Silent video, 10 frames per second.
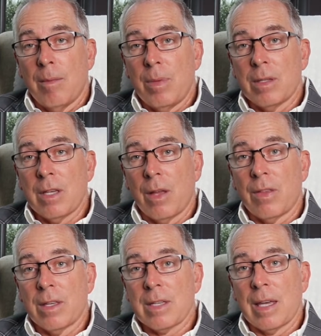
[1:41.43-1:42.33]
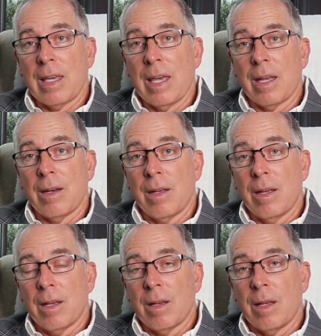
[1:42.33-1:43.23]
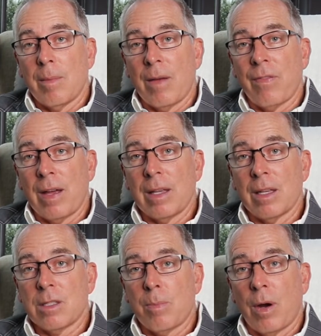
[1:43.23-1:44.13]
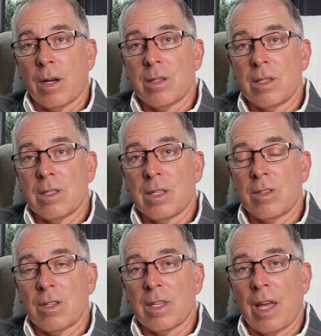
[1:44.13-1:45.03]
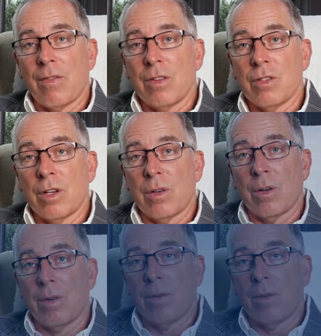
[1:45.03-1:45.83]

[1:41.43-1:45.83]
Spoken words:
be as healthy as I can in my fight against Parkinson's and just life in general.